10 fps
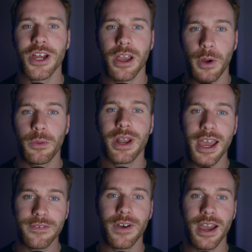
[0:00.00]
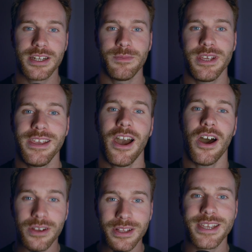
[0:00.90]
talk about what I find to be the
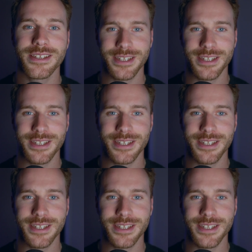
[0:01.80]
ugliest